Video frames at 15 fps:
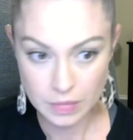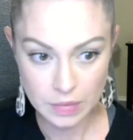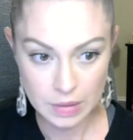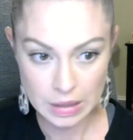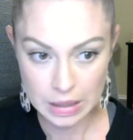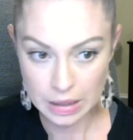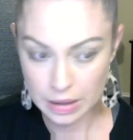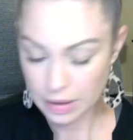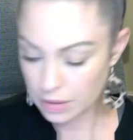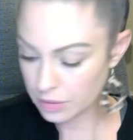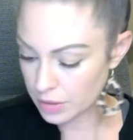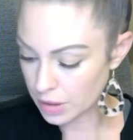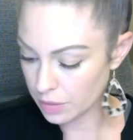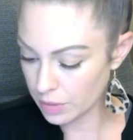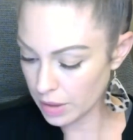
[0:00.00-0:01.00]
Yeah, I don't
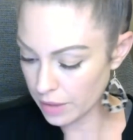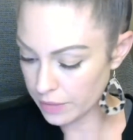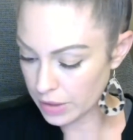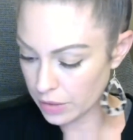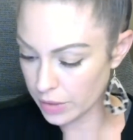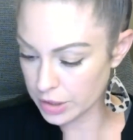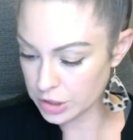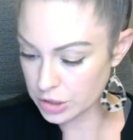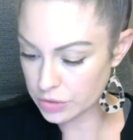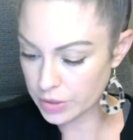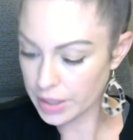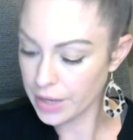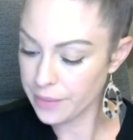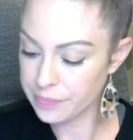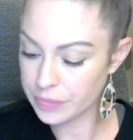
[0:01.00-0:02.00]
think we have any questions right
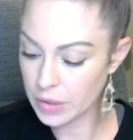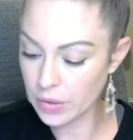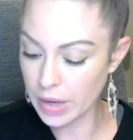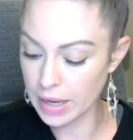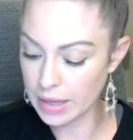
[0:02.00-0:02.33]
now. Okay,